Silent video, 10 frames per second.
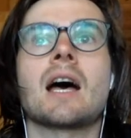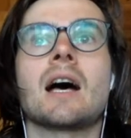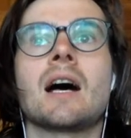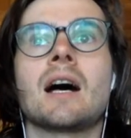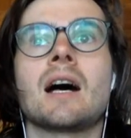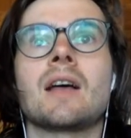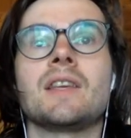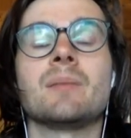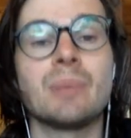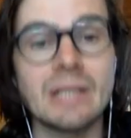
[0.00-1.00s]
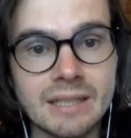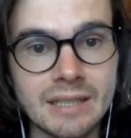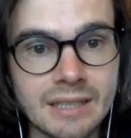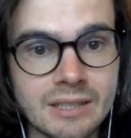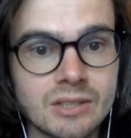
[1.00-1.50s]
uh, the
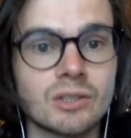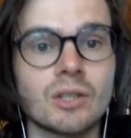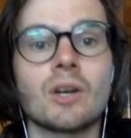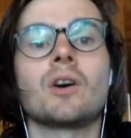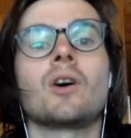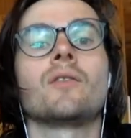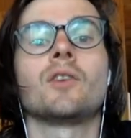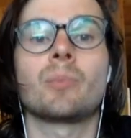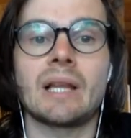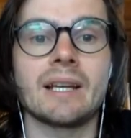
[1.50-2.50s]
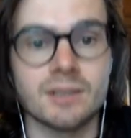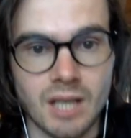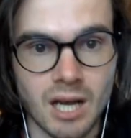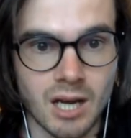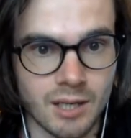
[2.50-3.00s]
abilities of your players
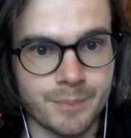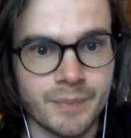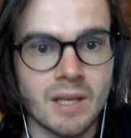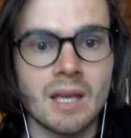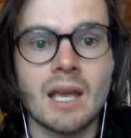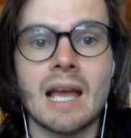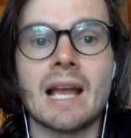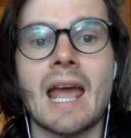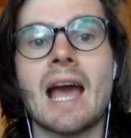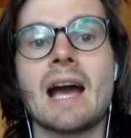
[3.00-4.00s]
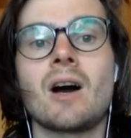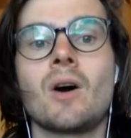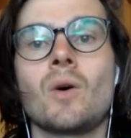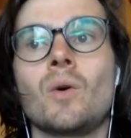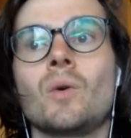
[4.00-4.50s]
are and
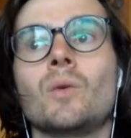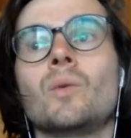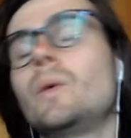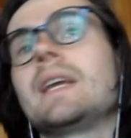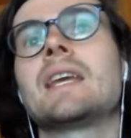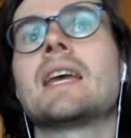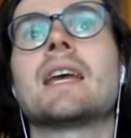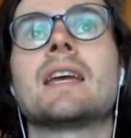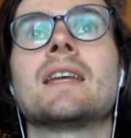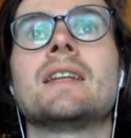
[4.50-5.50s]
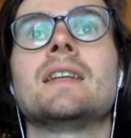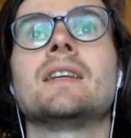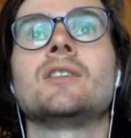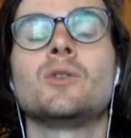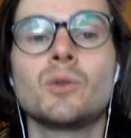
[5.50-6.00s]
how we can
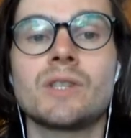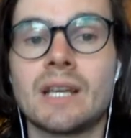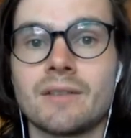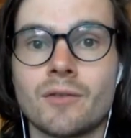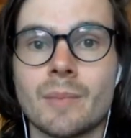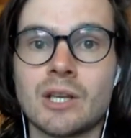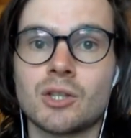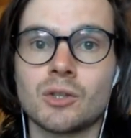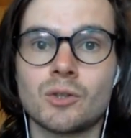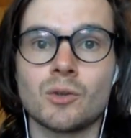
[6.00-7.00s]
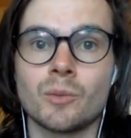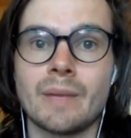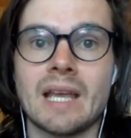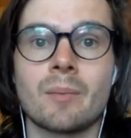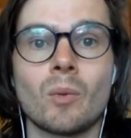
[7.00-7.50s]
use that information to
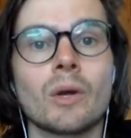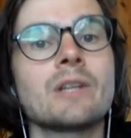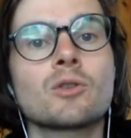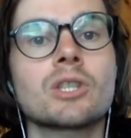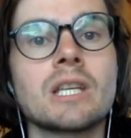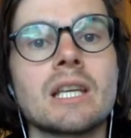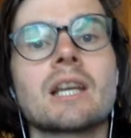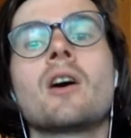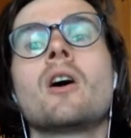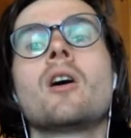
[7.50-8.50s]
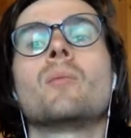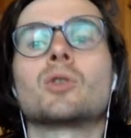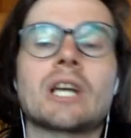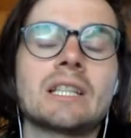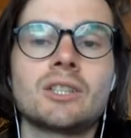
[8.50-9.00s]
make more interesting more
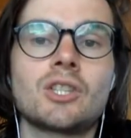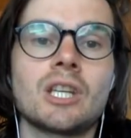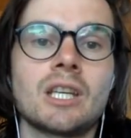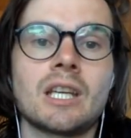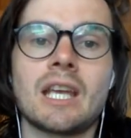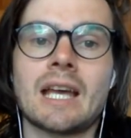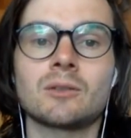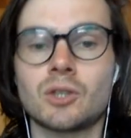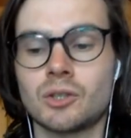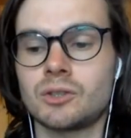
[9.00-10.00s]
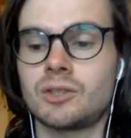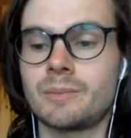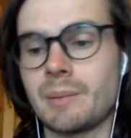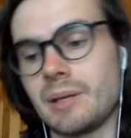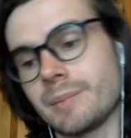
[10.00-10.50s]
challenging encounters,
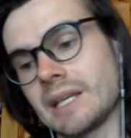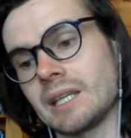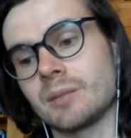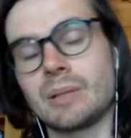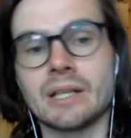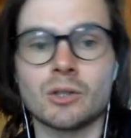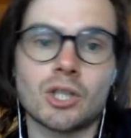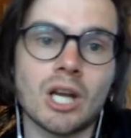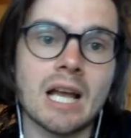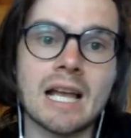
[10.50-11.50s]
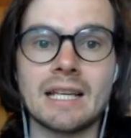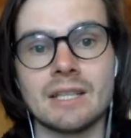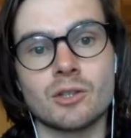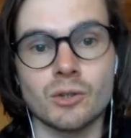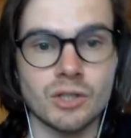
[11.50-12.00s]
maybe making the players shine
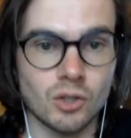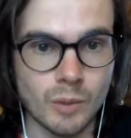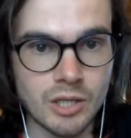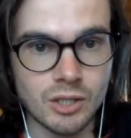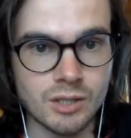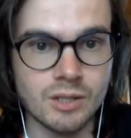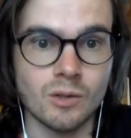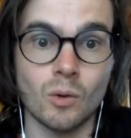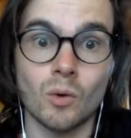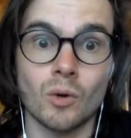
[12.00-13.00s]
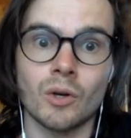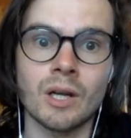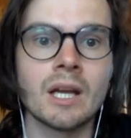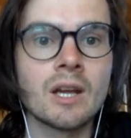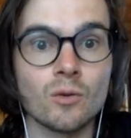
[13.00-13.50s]
in certain situations
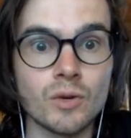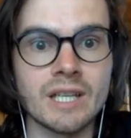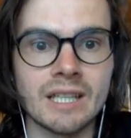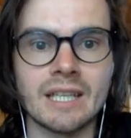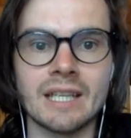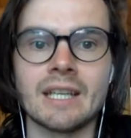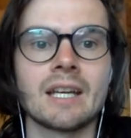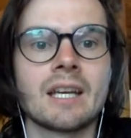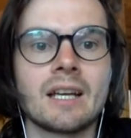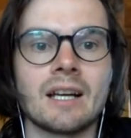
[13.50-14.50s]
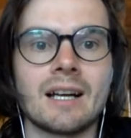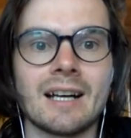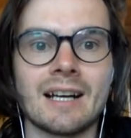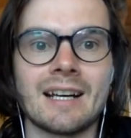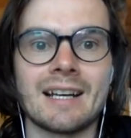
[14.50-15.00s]
or really
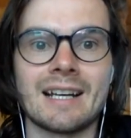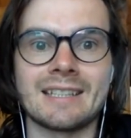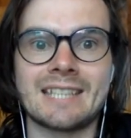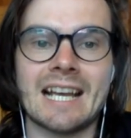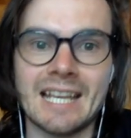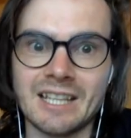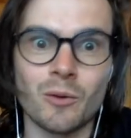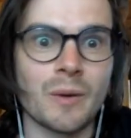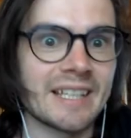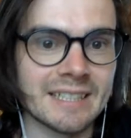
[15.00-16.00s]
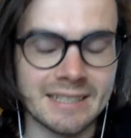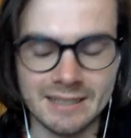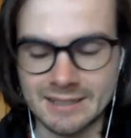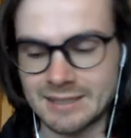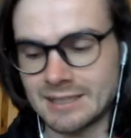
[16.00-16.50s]
uh, attacking their
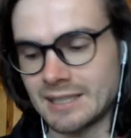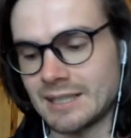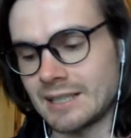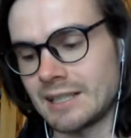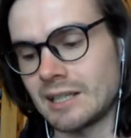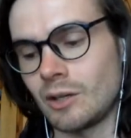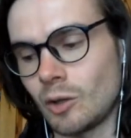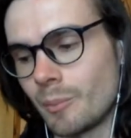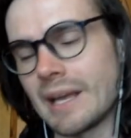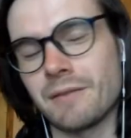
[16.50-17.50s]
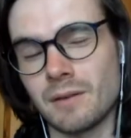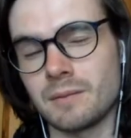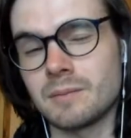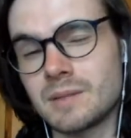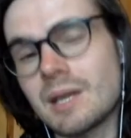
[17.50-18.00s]
weaknesses. Uh, I'll, I'll make
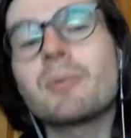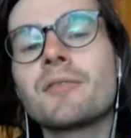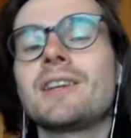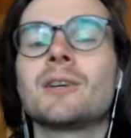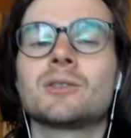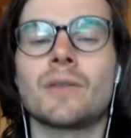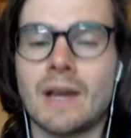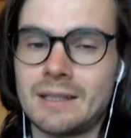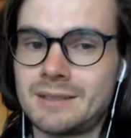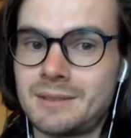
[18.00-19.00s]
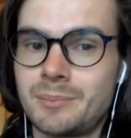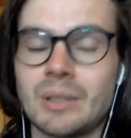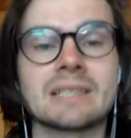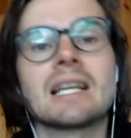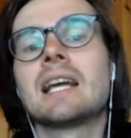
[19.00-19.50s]
separate videos on that,
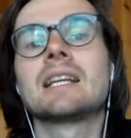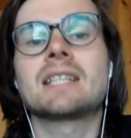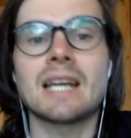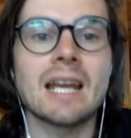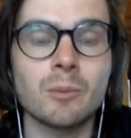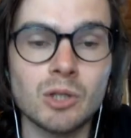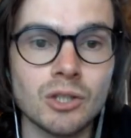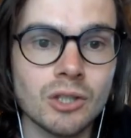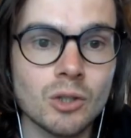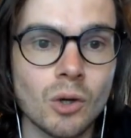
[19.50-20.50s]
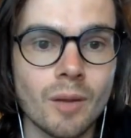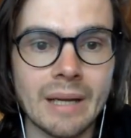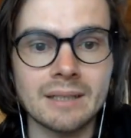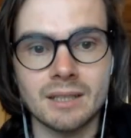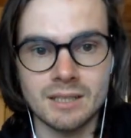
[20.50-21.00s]
but today we're just going to talk
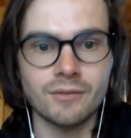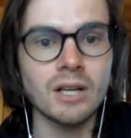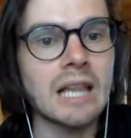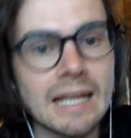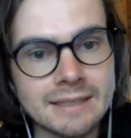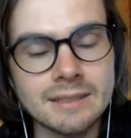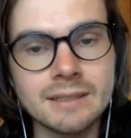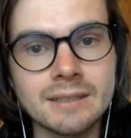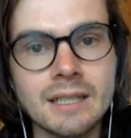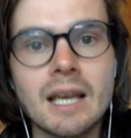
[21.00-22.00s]
about the different classes